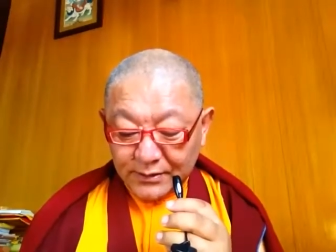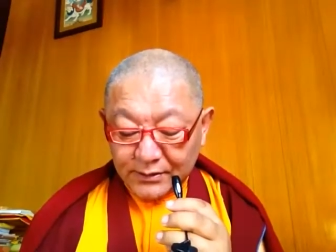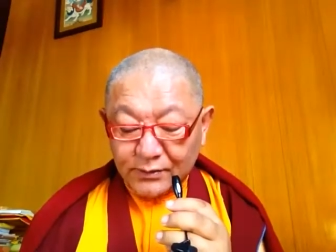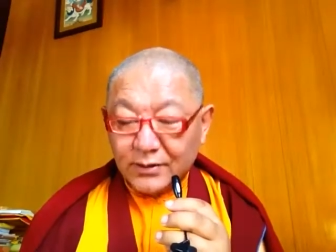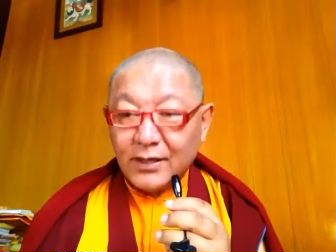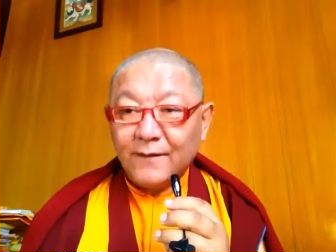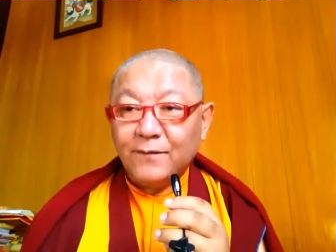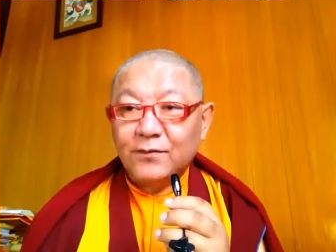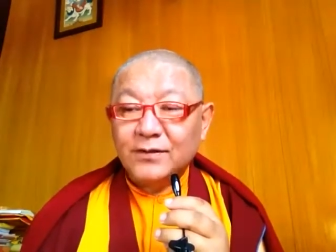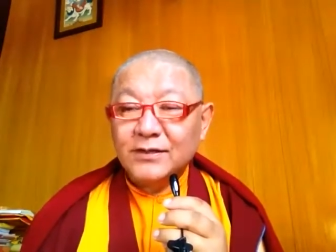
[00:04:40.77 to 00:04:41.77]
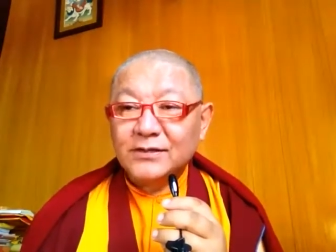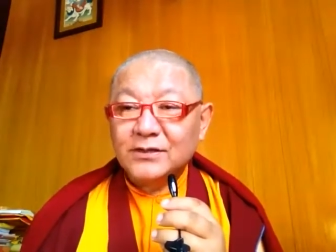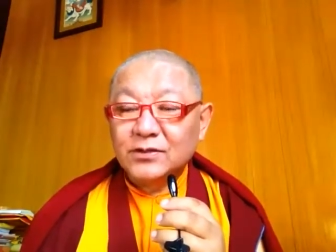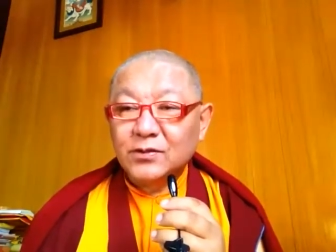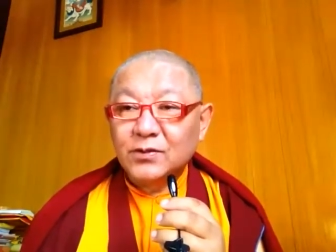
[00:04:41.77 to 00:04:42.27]
So therefore
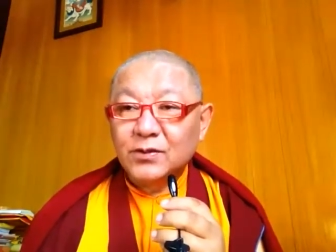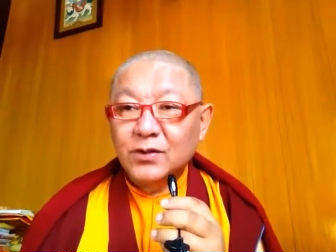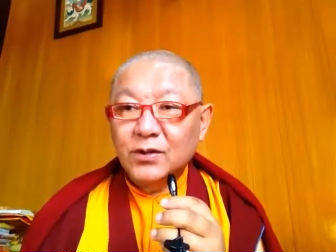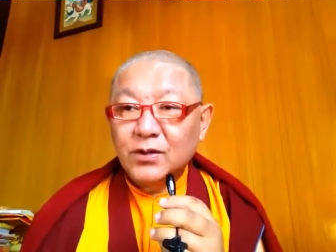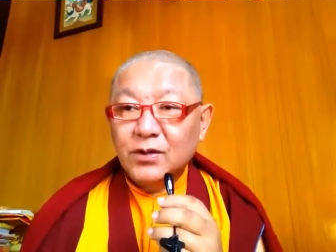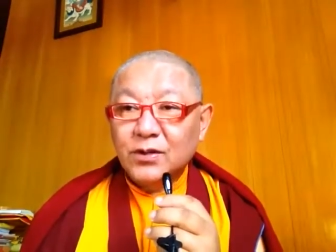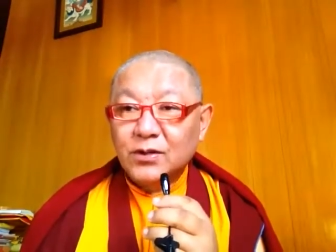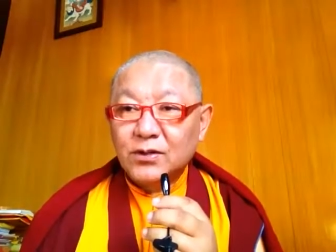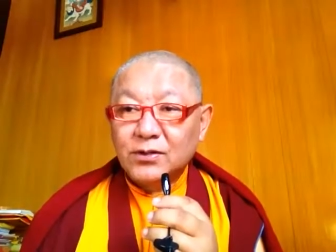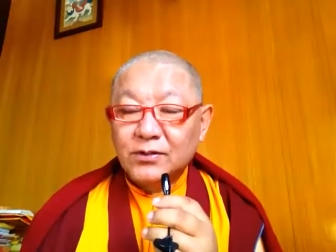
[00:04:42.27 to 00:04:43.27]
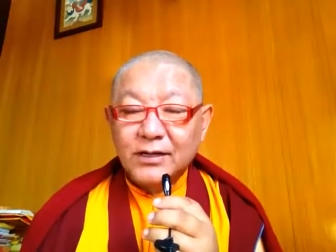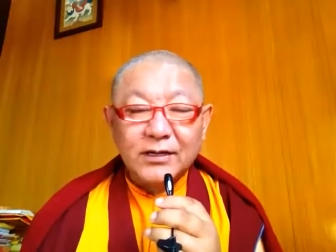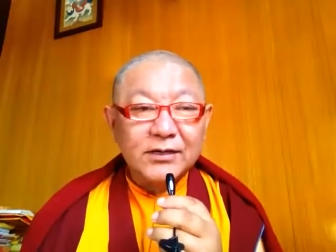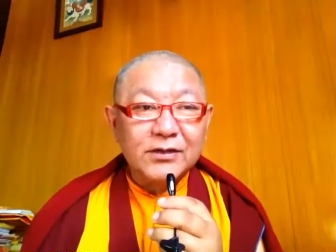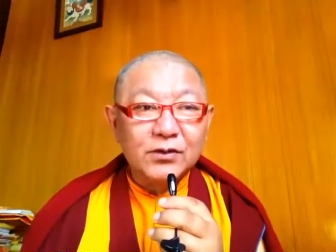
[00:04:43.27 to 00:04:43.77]
there's no
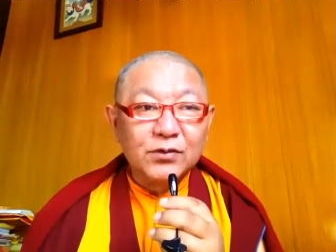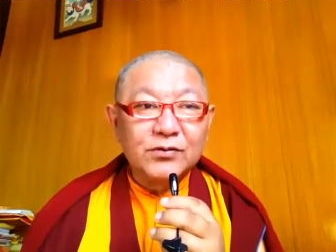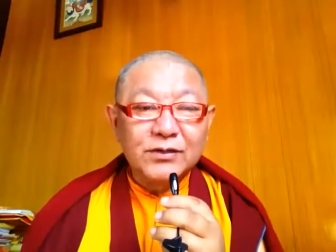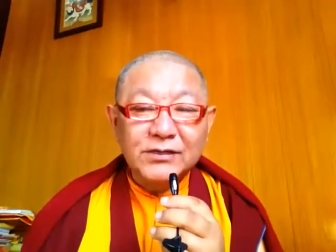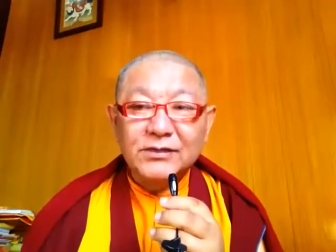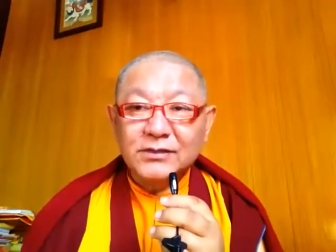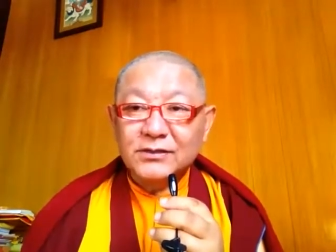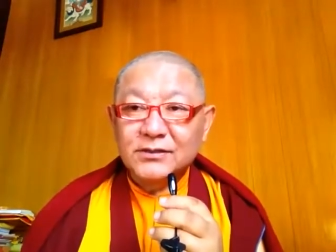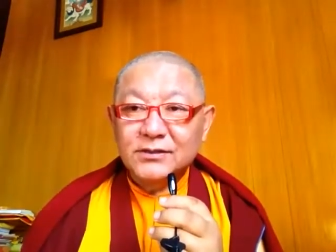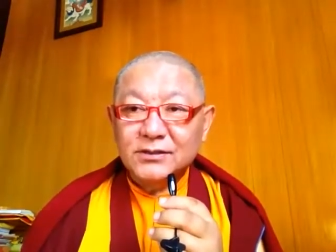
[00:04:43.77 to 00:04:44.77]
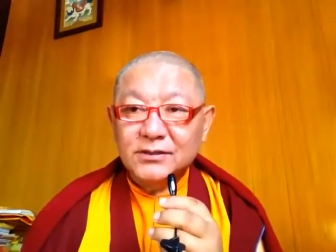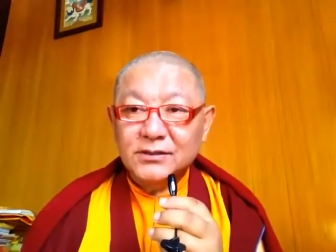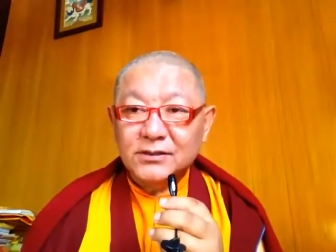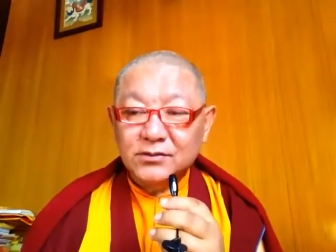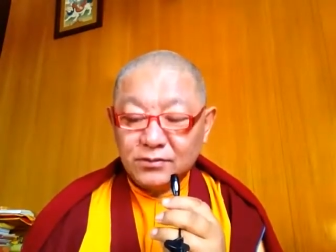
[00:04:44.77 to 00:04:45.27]
really good reason
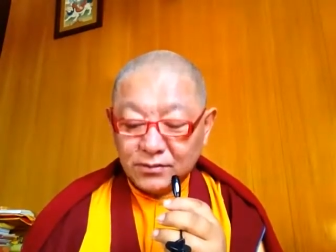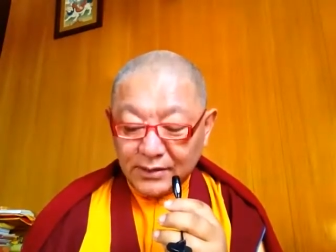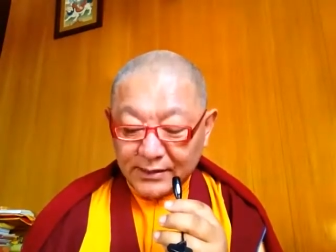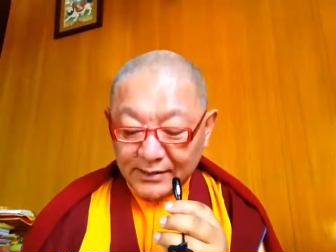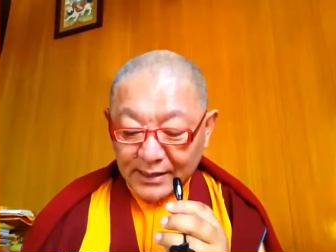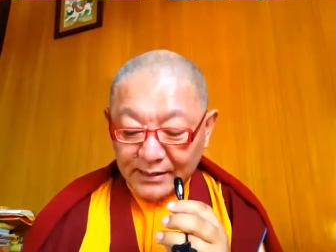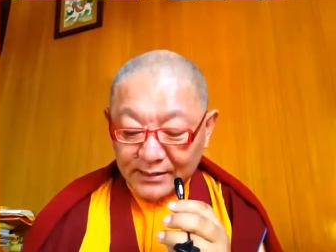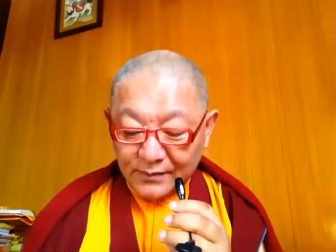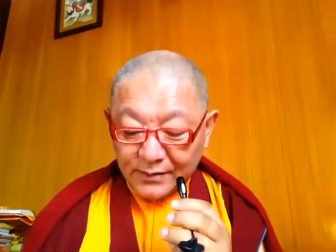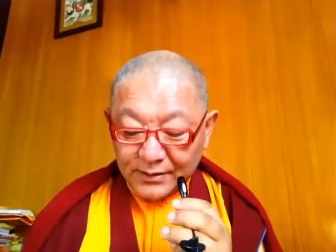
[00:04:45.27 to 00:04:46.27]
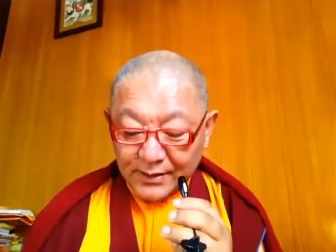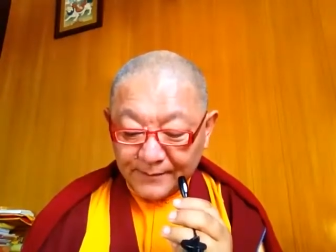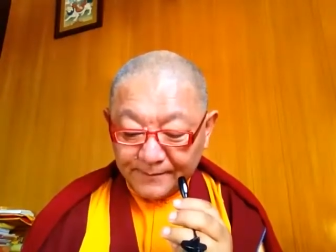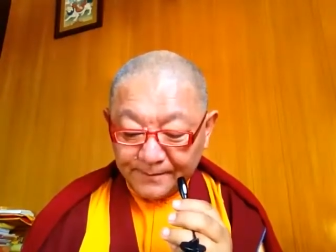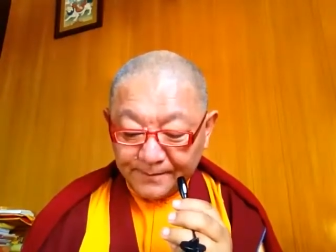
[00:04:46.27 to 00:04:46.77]
to get angry with
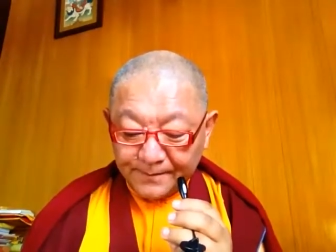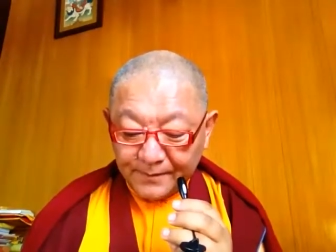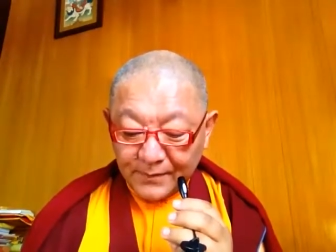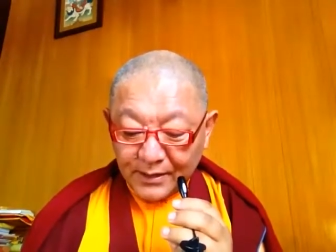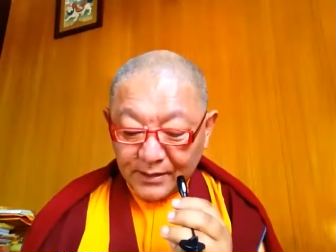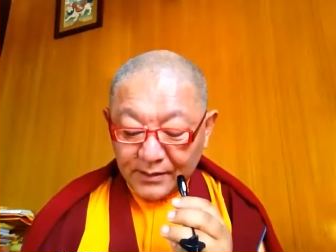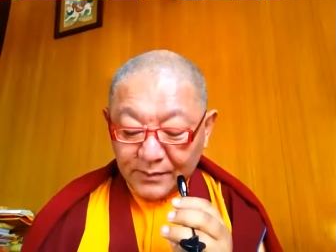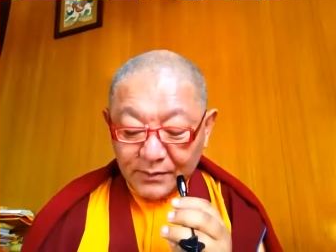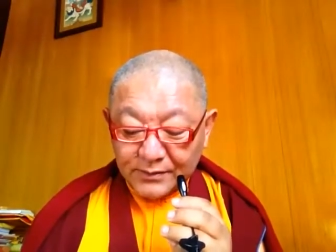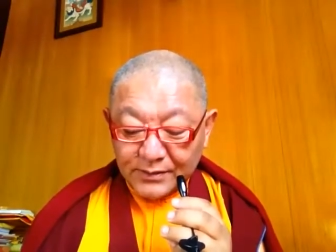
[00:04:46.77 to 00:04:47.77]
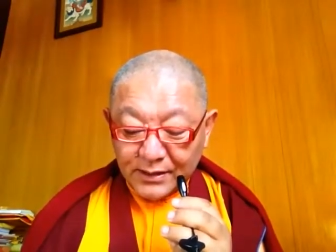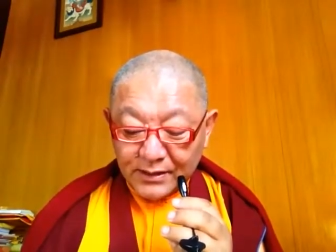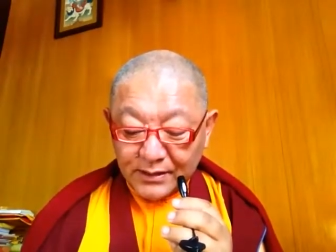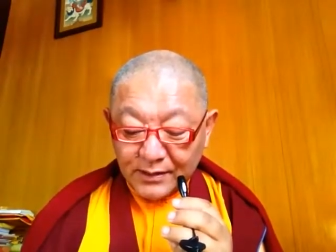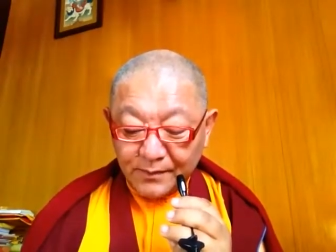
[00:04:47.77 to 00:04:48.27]
them, because they
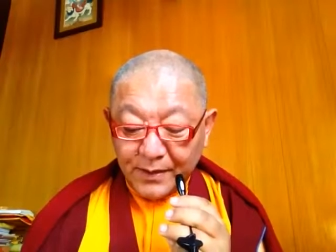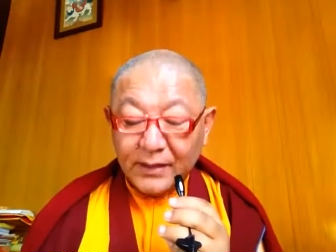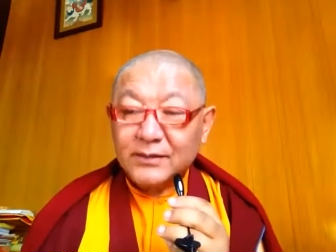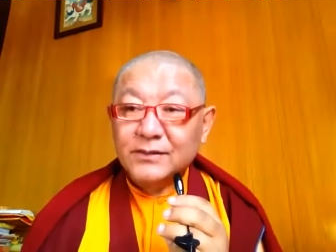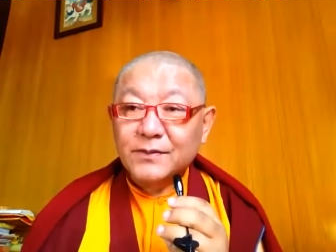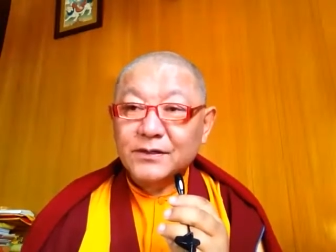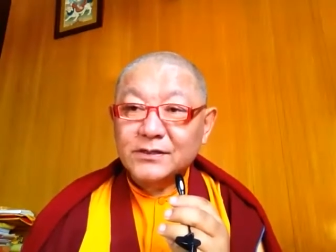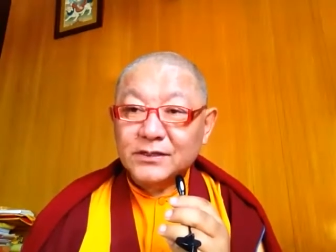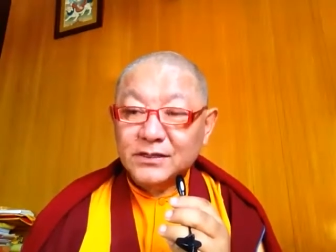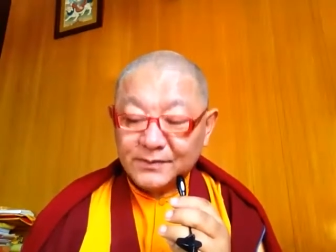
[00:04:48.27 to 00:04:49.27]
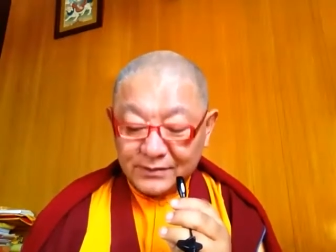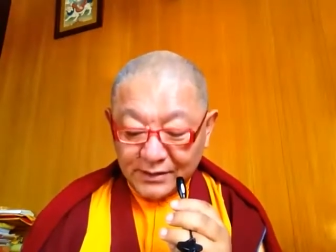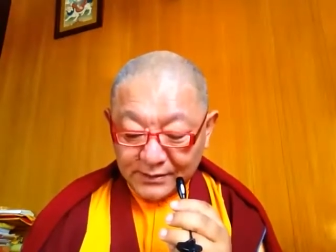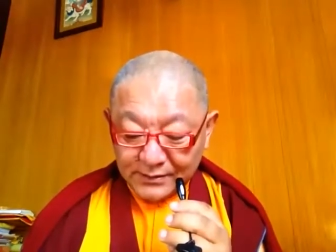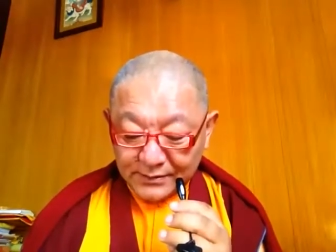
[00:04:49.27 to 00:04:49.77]
are impelled by
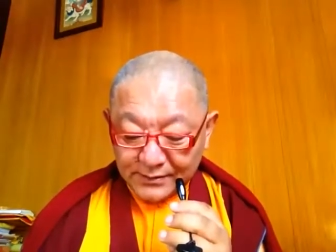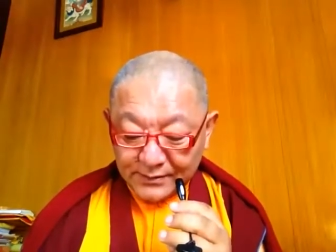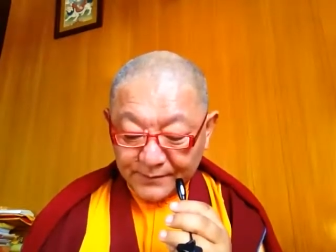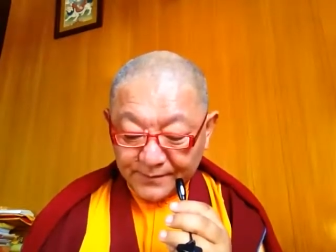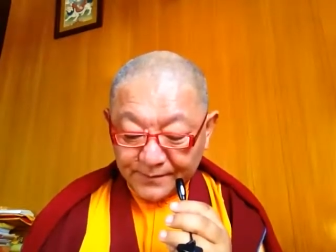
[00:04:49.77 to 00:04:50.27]
circumstances.